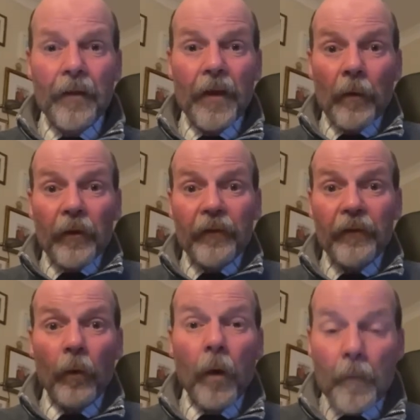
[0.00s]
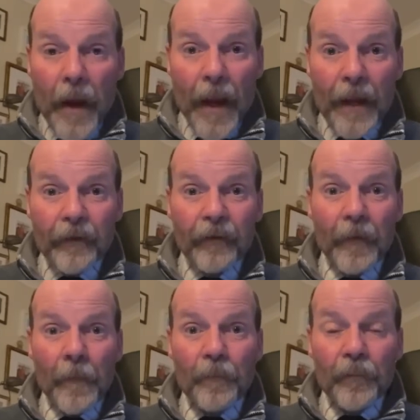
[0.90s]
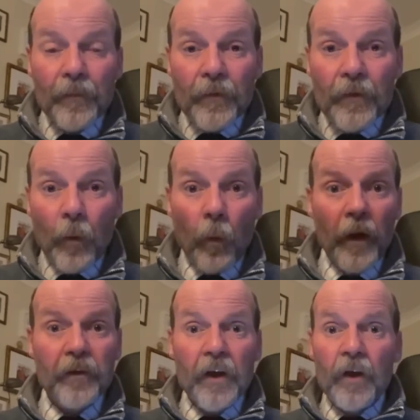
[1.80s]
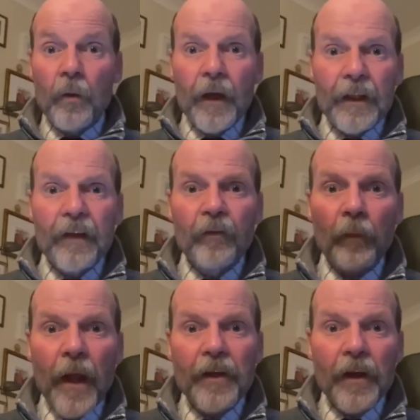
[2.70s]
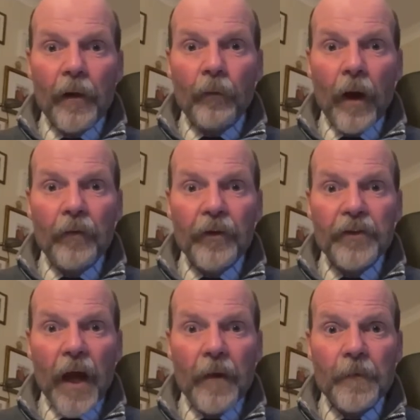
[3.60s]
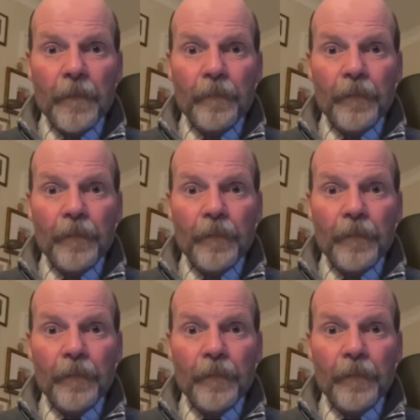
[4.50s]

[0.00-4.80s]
They were so amazed that word quickly spread round the town.